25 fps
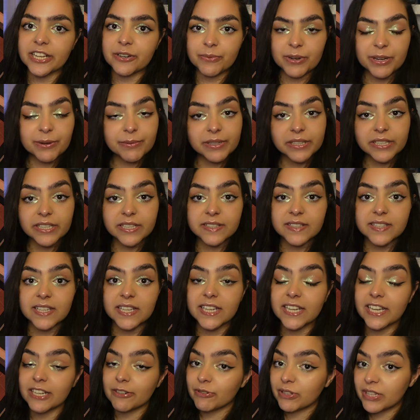and
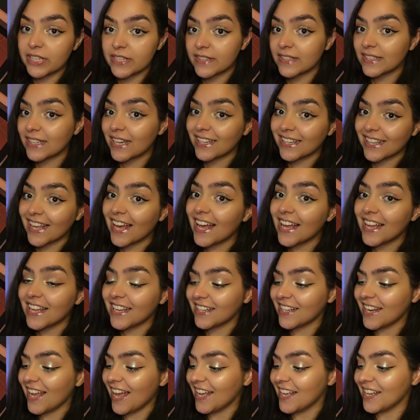re-releasing and releasing
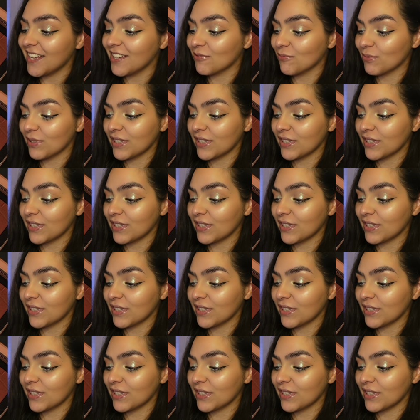again and